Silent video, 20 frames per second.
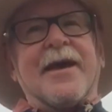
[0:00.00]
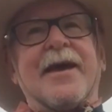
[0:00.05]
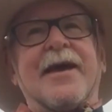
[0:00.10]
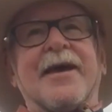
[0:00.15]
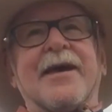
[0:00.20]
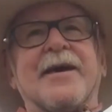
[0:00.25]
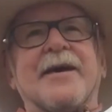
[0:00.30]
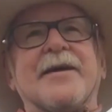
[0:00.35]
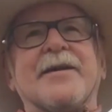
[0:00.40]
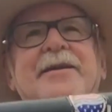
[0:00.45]

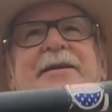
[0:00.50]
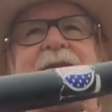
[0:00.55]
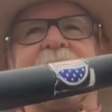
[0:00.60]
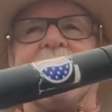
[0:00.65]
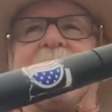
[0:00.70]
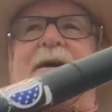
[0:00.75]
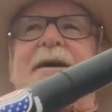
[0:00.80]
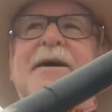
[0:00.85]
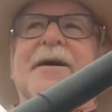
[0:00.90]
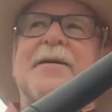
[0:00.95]

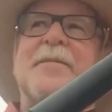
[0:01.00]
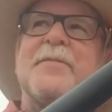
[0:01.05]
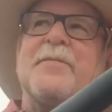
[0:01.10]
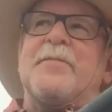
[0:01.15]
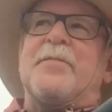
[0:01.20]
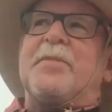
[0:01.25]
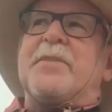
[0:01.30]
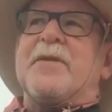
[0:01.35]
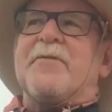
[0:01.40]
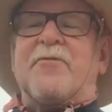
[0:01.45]
And
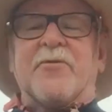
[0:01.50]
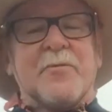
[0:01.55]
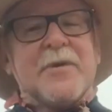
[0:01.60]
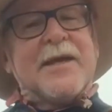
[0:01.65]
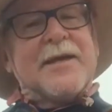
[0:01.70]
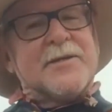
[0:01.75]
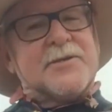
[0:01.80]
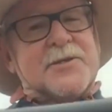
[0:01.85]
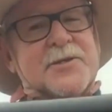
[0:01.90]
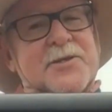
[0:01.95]
for
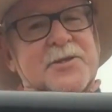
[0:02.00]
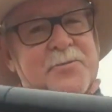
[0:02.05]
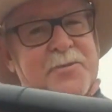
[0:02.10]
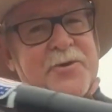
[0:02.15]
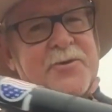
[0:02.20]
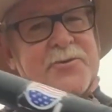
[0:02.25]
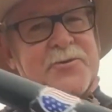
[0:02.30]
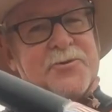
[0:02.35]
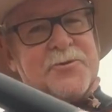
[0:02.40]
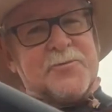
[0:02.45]
me, it's a
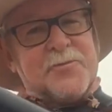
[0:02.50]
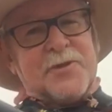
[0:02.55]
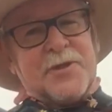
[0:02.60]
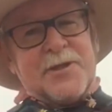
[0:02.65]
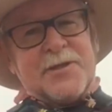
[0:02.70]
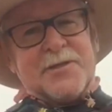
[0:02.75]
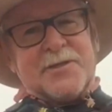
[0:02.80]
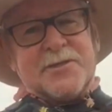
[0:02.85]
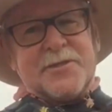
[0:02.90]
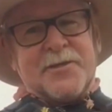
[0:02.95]
spiritual
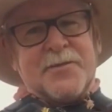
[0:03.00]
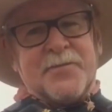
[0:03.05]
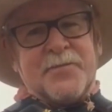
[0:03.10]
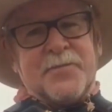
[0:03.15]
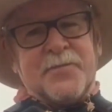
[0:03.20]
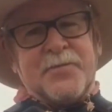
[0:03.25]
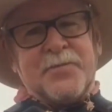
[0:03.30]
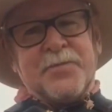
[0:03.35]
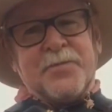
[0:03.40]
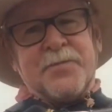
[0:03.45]
place.
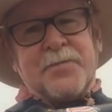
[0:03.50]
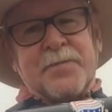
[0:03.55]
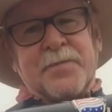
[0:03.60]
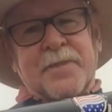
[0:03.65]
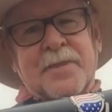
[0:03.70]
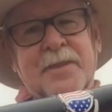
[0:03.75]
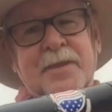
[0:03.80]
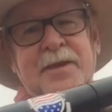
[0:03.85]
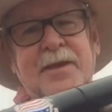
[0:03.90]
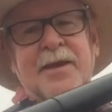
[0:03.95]

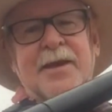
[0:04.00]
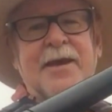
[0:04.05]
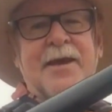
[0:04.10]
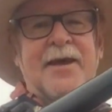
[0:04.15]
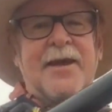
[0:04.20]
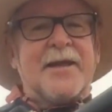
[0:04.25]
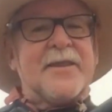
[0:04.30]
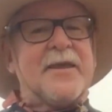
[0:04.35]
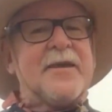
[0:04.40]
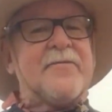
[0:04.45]

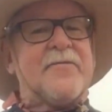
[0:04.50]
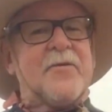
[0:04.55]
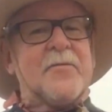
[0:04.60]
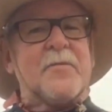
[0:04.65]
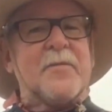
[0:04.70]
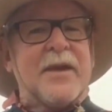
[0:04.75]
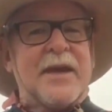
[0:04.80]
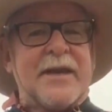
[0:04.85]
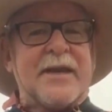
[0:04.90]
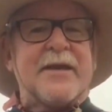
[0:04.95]
And I think for
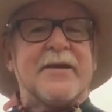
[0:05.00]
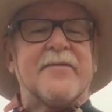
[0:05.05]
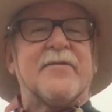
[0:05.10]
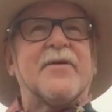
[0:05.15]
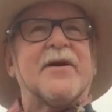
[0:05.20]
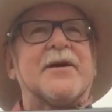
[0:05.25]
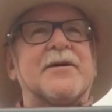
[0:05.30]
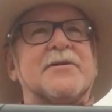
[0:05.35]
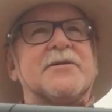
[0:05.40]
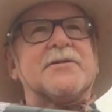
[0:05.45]
many of
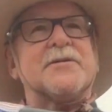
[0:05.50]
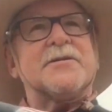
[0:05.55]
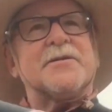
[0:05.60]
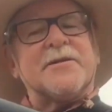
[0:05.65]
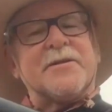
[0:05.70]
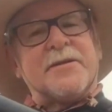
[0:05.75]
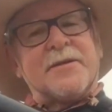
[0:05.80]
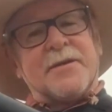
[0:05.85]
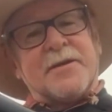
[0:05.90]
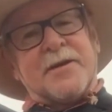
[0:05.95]

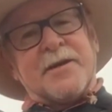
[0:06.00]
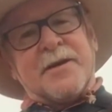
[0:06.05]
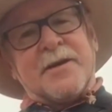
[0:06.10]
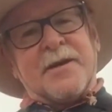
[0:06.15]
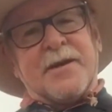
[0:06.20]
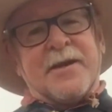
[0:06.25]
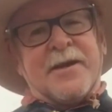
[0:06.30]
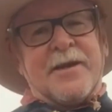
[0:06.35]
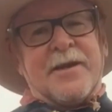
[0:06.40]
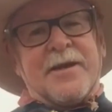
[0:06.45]
us,
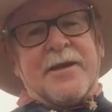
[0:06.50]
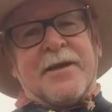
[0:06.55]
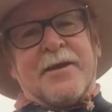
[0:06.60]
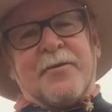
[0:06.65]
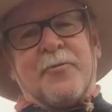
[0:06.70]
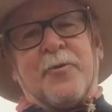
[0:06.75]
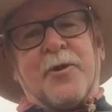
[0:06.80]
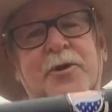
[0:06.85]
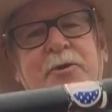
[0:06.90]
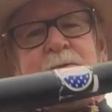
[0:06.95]

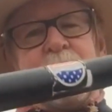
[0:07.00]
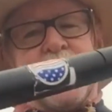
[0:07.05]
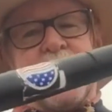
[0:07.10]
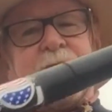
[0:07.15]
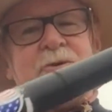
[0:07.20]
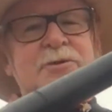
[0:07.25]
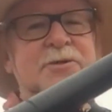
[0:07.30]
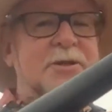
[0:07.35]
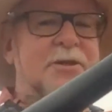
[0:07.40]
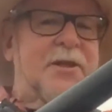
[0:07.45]
whether we
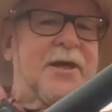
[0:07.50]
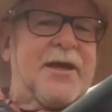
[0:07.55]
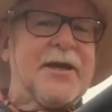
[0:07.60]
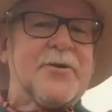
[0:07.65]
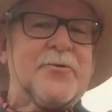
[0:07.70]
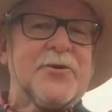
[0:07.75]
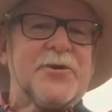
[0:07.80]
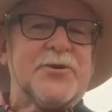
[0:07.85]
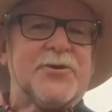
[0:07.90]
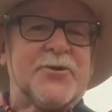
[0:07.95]
use the
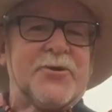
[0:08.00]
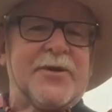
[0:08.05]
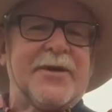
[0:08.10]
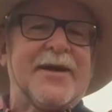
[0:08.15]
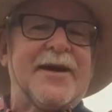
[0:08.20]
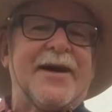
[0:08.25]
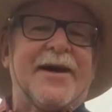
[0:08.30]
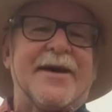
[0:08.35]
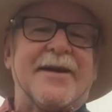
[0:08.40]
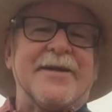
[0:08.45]
language or
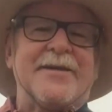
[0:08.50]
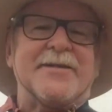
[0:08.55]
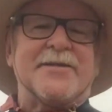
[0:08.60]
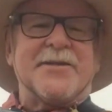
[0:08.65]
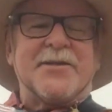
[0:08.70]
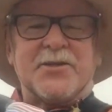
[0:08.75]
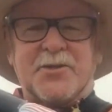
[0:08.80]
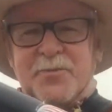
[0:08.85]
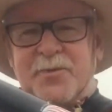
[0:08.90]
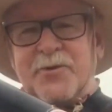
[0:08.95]
not, it's
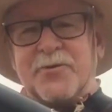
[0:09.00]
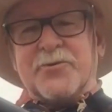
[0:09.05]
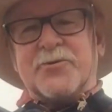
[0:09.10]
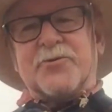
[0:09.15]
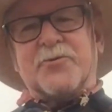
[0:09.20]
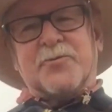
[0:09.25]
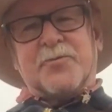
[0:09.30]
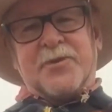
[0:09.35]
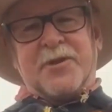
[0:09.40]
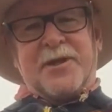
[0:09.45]
a
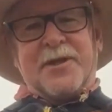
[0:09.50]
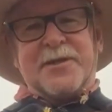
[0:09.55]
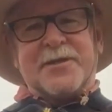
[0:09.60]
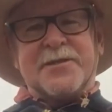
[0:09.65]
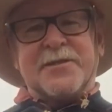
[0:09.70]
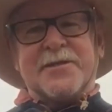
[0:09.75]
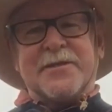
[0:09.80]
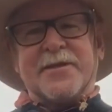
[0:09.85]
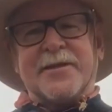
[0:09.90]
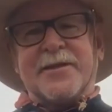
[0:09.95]
spiritual
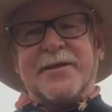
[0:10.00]
place.